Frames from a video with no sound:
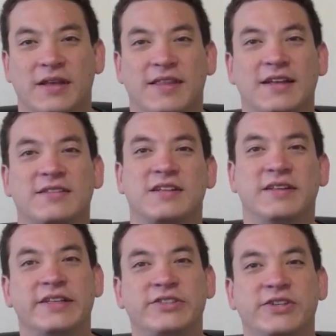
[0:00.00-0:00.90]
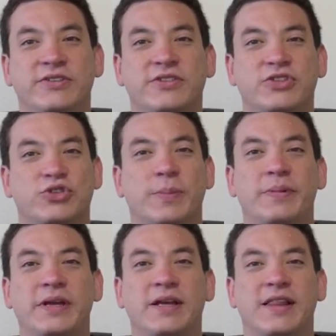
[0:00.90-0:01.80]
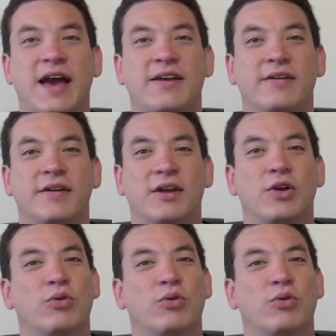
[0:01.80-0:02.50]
That's Callisto's Trippy ladder,